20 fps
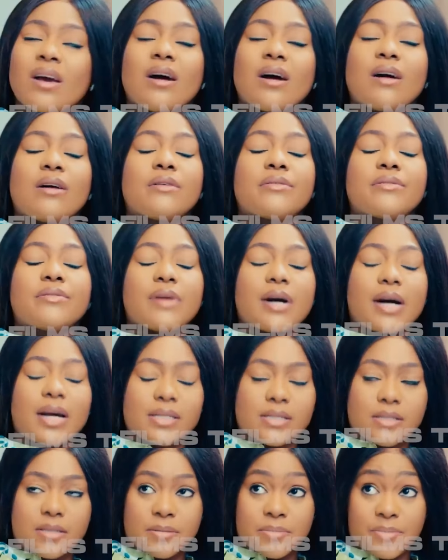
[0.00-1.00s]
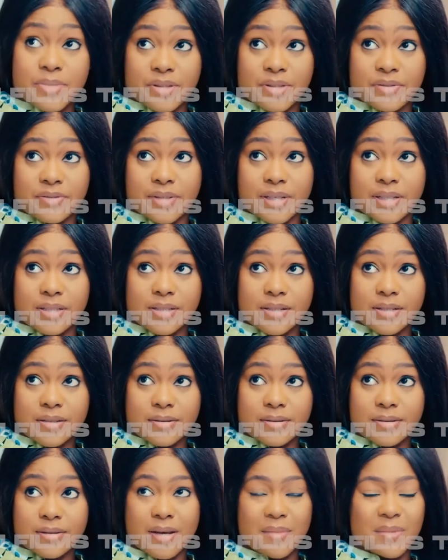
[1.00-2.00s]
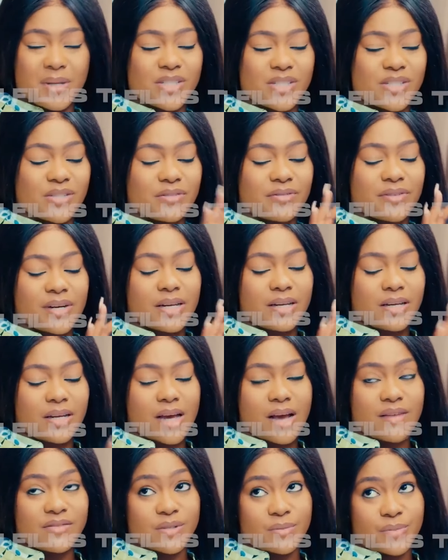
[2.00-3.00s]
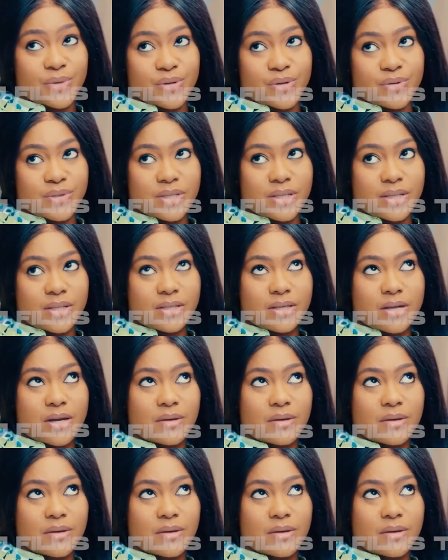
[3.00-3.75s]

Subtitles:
All right, perfect. I mean, she'll finally have some use in this